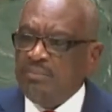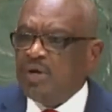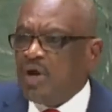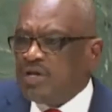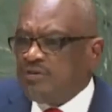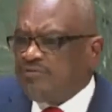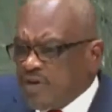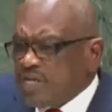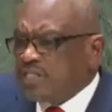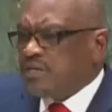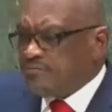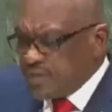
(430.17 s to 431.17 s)
But on the
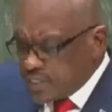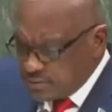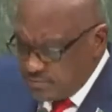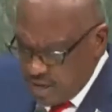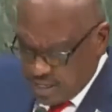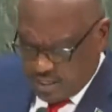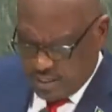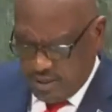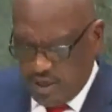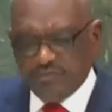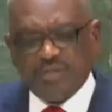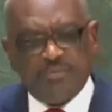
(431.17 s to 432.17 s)
1st of this month
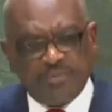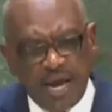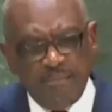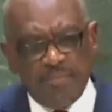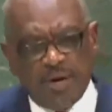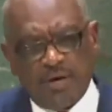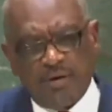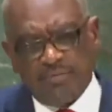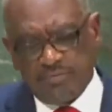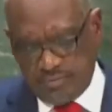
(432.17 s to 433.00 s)
of September,